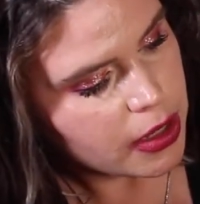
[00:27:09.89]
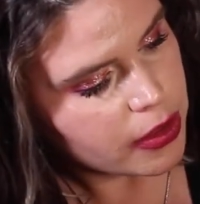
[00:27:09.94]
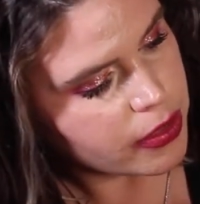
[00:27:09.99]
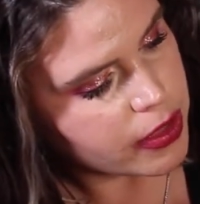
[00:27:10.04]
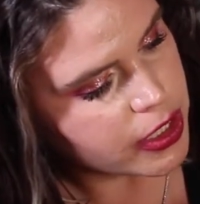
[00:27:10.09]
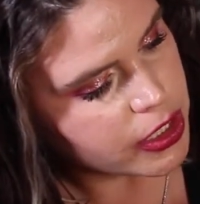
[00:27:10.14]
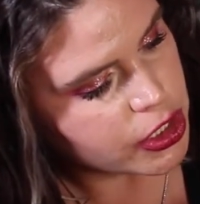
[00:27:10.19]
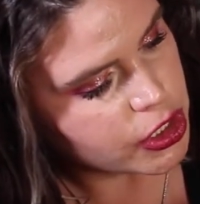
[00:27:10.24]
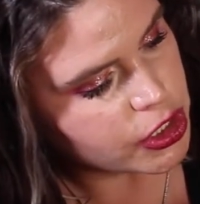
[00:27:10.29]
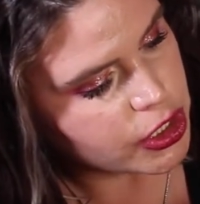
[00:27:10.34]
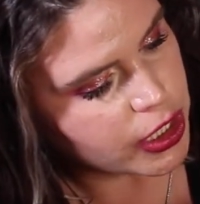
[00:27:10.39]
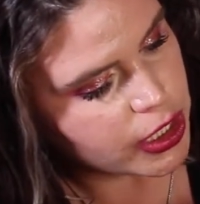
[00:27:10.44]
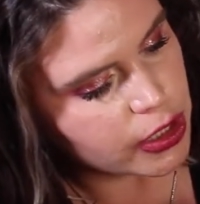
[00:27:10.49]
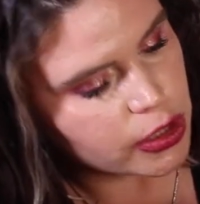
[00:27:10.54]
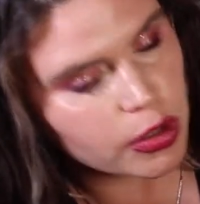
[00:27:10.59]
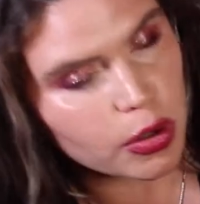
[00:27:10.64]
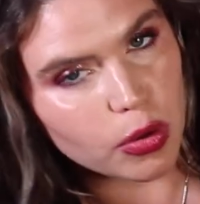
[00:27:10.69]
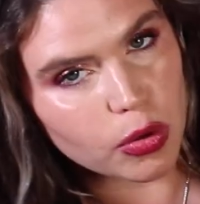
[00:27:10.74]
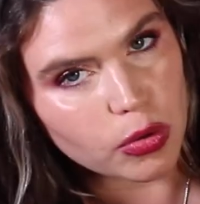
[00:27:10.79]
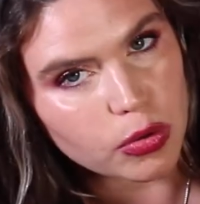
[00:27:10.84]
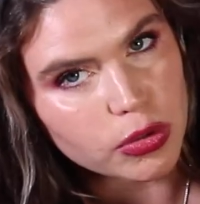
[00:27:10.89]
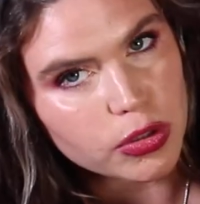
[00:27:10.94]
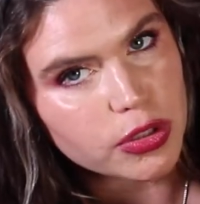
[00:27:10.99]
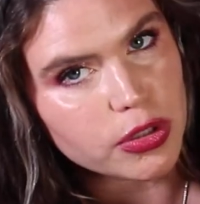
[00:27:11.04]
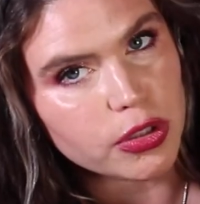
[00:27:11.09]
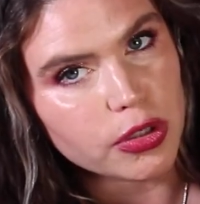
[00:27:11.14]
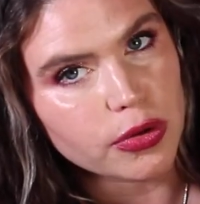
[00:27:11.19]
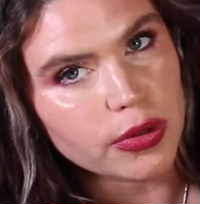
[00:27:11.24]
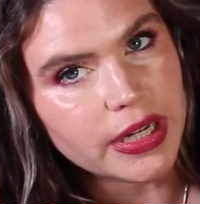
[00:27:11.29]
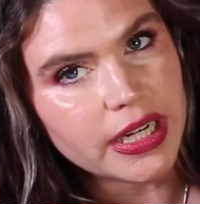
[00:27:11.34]
This shade Goals,
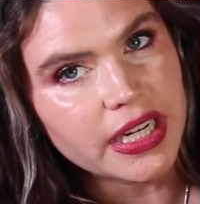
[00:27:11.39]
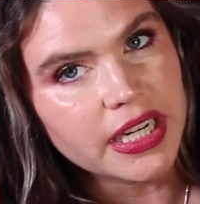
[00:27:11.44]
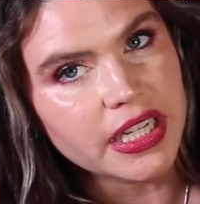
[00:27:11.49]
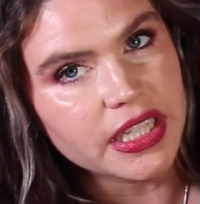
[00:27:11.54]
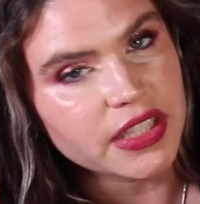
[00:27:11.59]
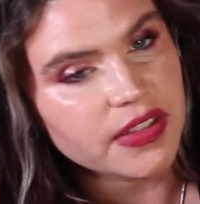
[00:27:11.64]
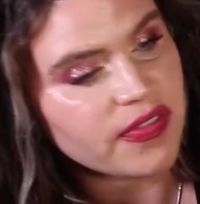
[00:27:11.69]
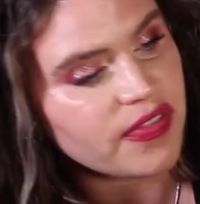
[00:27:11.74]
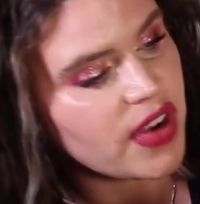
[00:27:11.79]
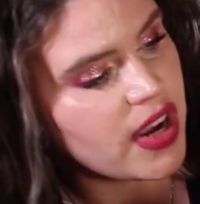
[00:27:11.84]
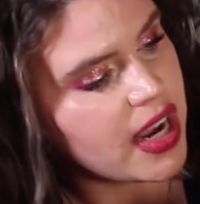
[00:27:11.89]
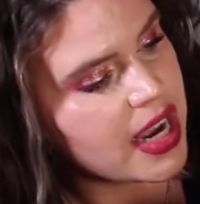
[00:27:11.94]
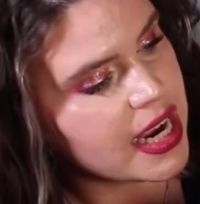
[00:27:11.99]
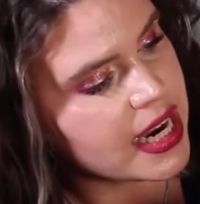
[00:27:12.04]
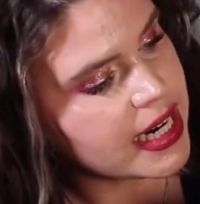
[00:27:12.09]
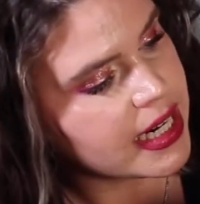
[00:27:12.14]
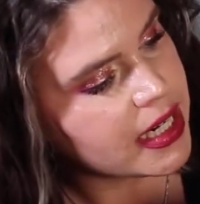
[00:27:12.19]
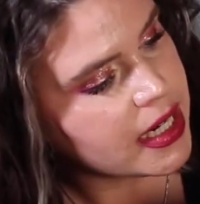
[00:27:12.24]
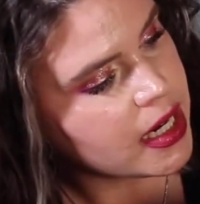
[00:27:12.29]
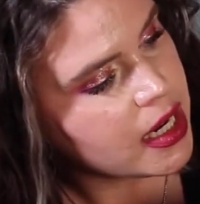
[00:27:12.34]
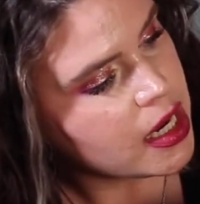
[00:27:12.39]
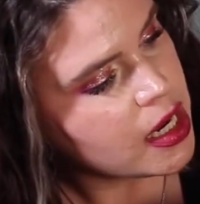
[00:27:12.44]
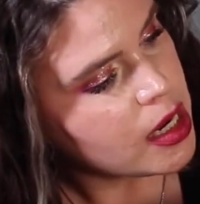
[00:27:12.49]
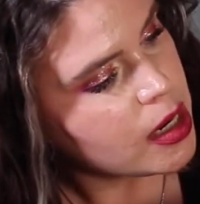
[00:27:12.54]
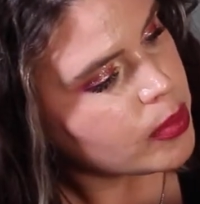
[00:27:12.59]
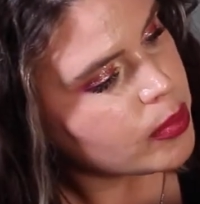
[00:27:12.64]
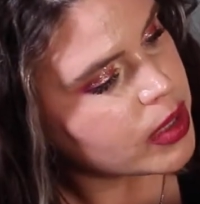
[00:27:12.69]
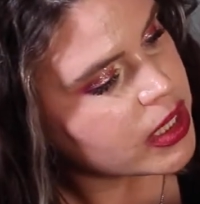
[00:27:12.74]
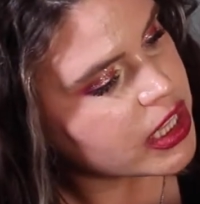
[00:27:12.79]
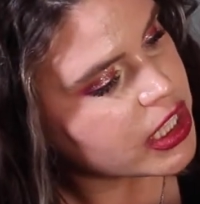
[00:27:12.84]
the green, is fine,
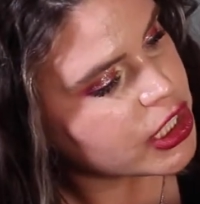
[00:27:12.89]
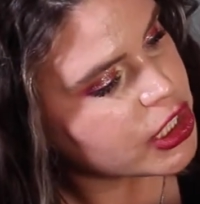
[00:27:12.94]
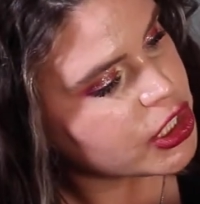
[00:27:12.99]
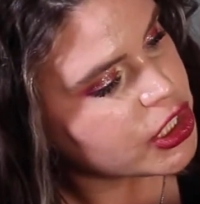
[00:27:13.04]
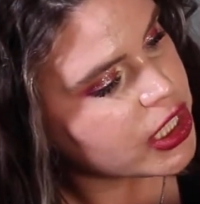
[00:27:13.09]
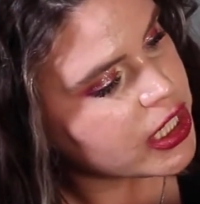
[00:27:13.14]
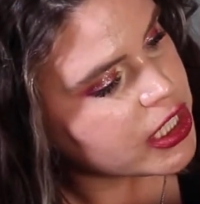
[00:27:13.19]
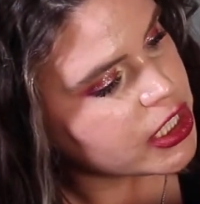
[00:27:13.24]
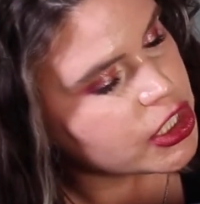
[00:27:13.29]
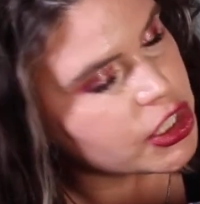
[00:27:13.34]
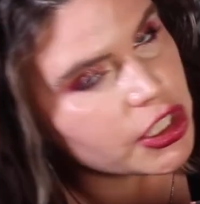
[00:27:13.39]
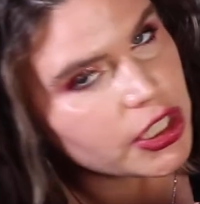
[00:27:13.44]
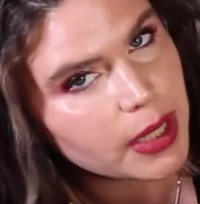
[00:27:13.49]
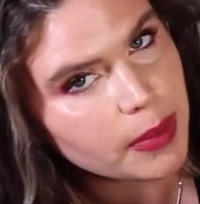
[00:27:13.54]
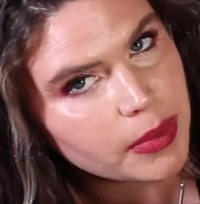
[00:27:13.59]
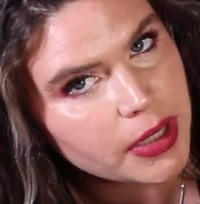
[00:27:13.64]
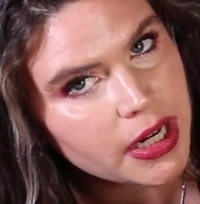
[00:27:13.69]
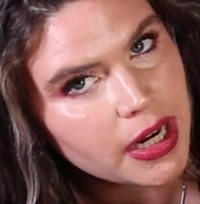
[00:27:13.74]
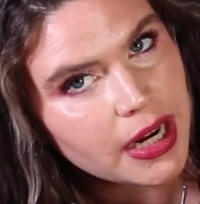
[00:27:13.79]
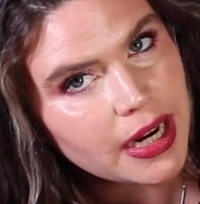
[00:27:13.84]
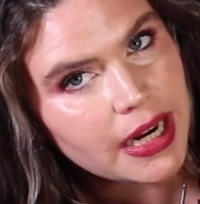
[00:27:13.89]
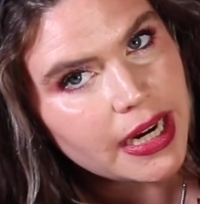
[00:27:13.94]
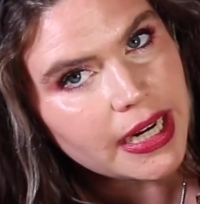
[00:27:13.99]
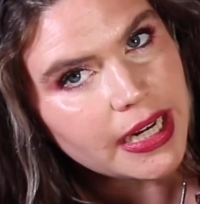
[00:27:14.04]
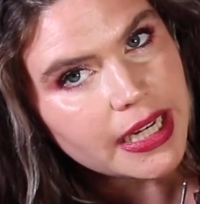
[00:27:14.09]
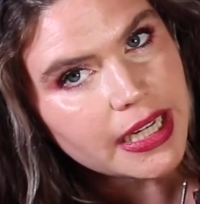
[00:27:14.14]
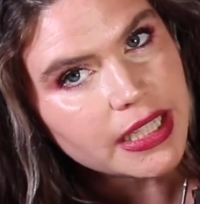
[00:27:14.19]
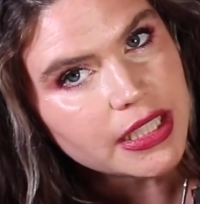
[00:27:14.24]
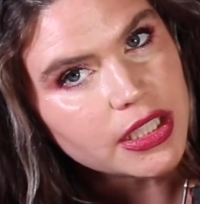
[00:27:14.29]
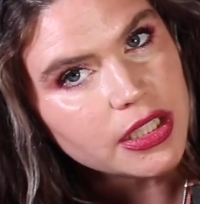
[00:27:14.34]
but this shade
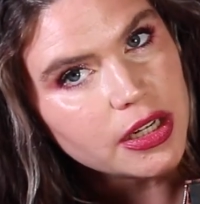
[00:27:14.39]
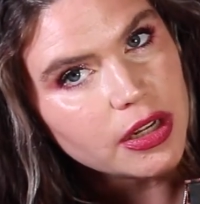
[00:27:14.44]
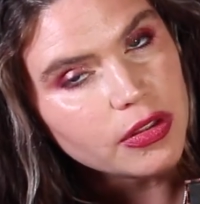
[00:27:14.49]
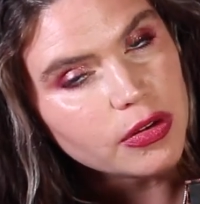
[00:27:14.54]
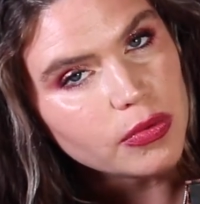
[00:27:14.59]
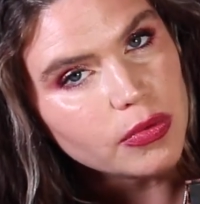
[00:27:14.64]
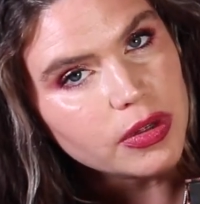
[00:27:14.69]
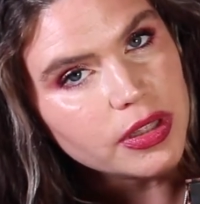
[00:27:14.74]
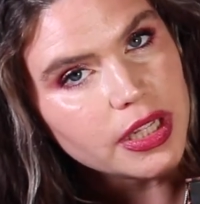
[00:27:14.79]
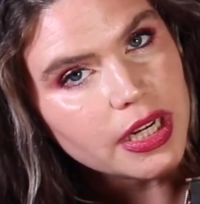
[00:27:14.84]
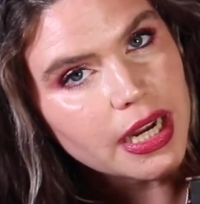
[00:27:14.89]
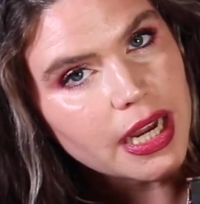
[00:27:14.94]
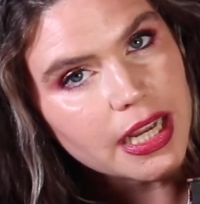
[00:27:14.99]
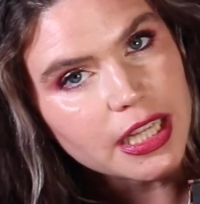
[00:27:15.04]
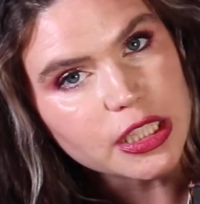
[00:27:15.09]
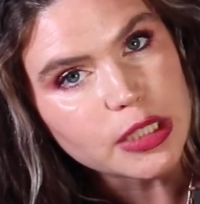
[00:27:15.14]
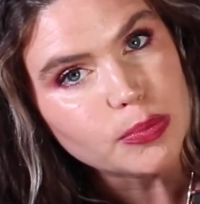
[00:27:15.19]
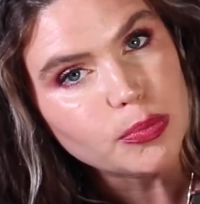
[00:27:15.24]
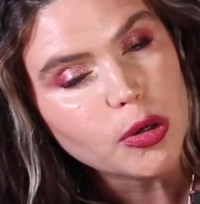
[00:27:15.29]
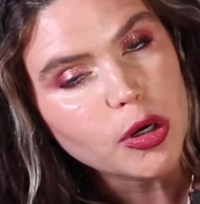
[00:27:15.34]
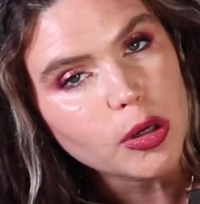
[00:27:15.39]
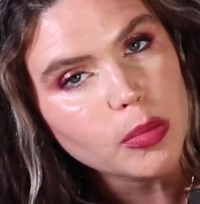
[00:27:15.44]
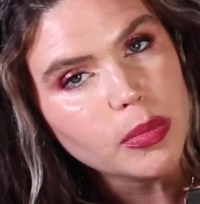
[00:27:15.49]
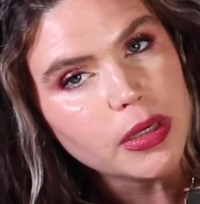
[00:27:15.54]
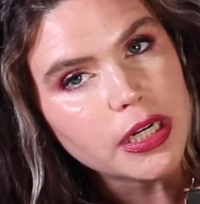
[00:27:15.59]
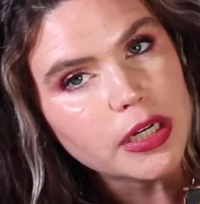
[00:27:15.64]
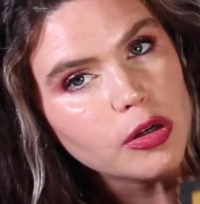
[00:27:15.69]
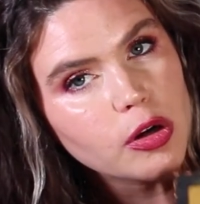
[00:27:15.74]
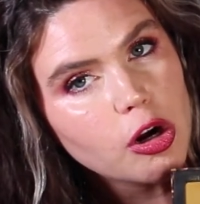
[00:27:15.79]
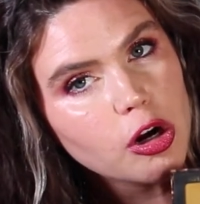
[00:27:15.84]
Gemini is another one that has
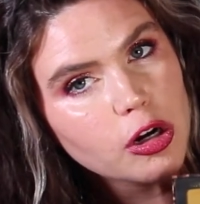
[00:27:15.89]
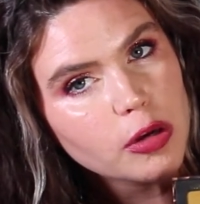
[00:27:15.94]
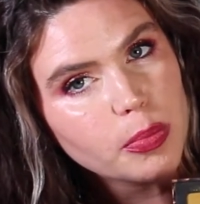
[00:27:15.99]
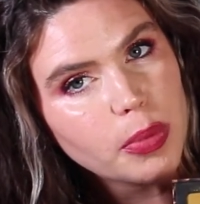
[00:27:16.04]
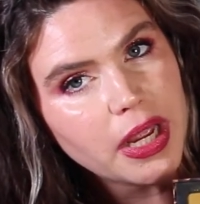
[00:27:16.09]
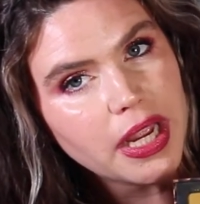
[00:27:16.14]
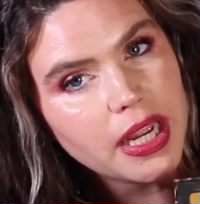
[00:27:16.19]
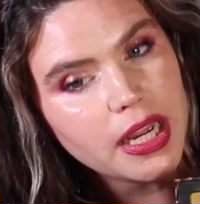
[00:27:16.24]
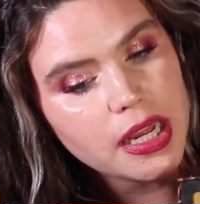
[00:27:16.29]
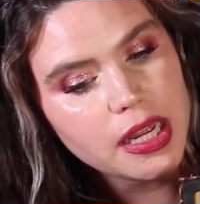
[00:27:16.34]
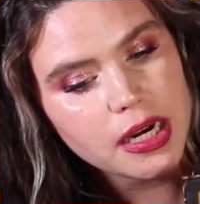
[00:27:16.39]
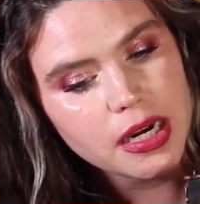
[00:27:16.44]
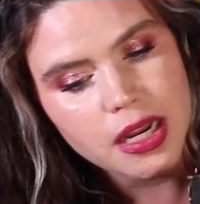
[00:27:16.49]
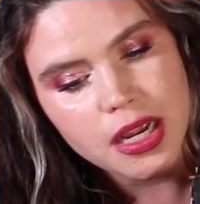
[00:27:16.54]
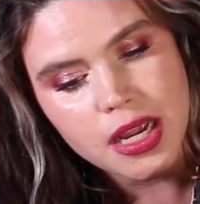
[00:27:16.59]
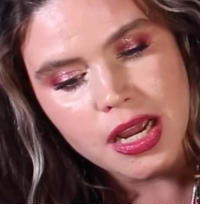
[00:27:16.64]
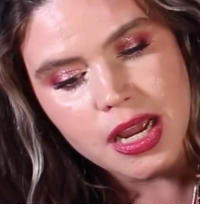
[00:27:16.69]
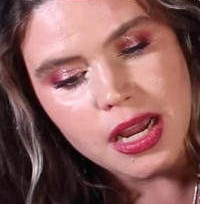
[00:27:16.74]
permanent hard pan.